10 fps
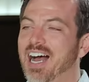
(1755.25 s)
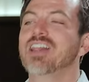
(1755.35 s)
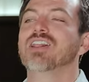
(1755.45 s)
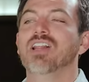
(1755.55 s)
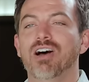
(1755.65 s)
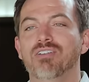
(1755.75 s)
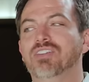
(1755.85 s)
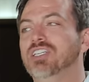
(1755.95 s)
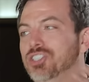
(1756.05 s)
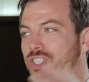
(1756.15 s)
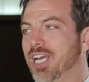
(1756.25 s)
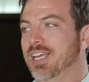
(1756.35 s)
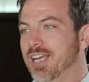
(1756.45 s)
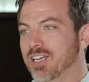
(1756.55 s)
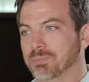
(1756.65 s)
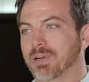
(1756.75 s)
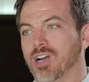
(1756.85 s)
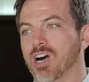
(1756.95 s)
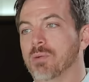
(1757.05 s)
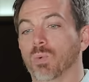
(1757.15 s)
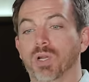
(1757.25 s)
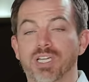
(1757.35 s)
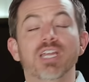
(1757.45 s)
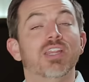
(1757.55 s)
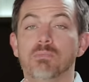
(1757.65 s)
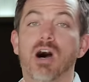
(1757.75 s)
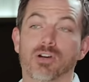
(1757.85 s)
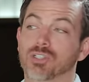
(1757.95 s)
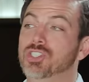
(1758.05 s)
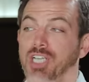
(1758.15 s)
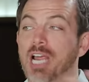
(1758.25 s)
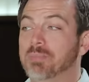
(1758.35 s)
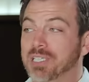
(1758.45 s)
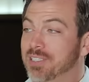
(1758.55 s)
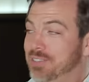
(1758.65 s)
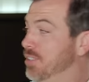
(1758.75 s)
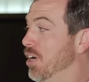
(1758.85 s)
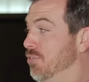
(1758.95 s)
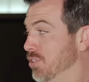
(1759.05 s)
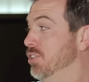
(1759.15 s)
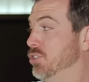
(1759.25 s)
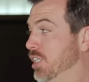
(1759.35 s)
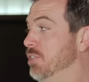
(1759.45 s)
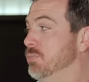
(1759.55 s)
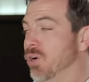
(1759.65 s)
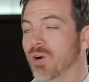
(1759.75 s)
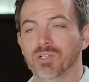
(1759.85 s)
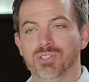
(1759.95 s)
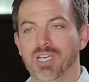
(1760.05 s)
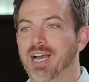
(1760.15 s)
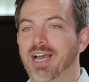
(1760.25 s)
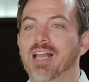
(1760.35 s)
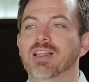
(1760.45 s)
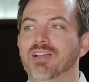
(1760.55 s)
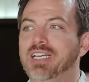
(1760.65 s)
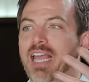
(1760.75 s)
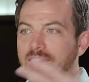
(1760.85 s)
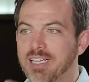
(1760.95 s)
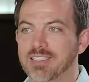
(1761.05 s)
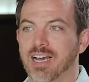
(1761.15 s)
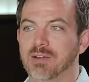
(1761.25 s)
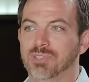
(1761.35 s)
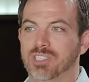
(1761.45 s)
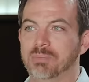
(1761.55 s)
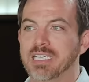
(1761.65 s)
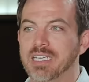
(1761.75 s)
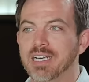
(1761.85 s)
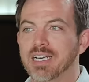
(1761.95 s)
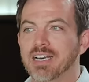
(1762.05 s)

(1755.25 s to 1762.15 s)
I love that Jay has become really the modern champion of these steam cars. I love it anytime somebody